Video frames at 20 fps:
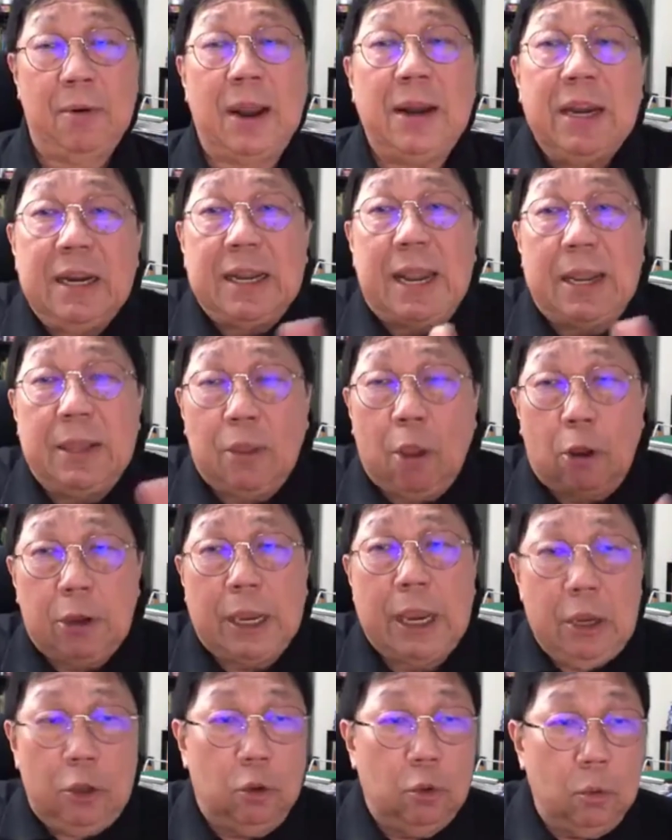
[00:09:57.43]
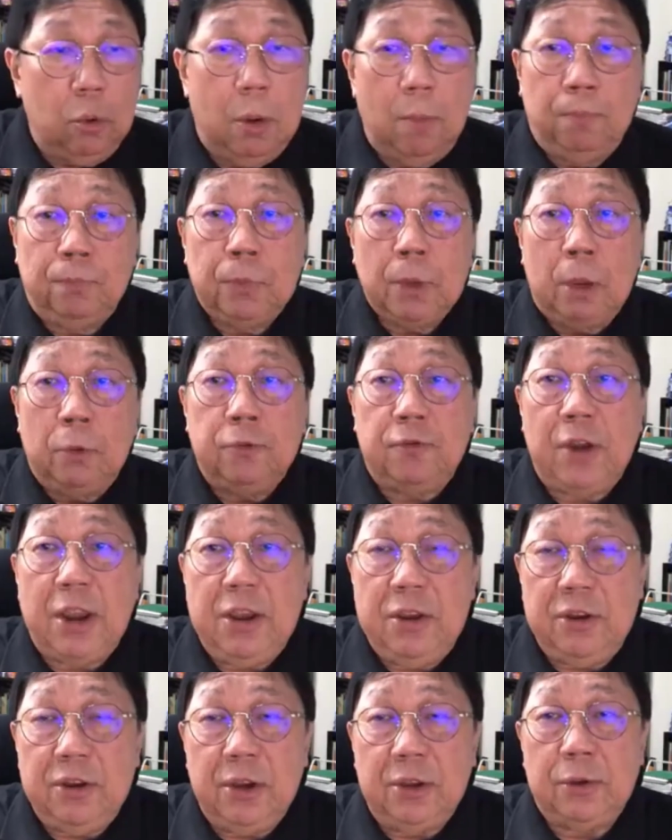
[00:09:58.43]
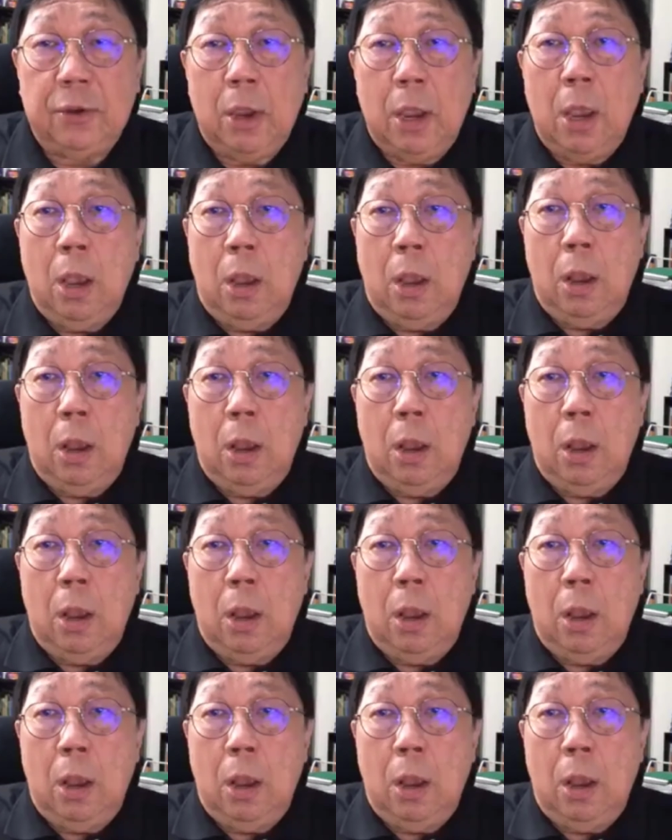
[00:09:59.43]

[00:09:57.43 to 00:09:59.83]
Rather than talking to strangers